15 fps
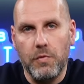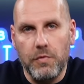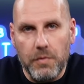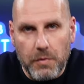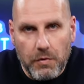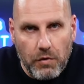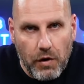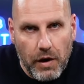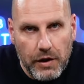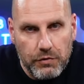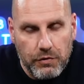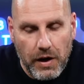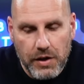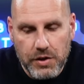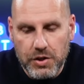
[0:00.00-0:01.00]
from the Rolex
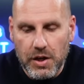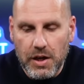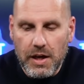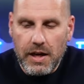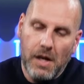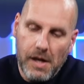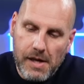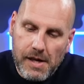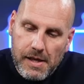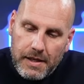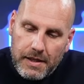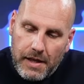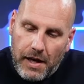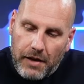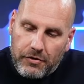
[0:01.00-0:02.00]
range.
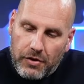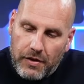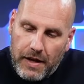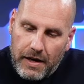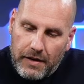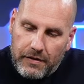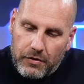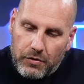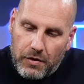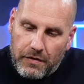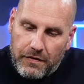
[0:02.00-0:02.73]
Yeah, so that is a sort of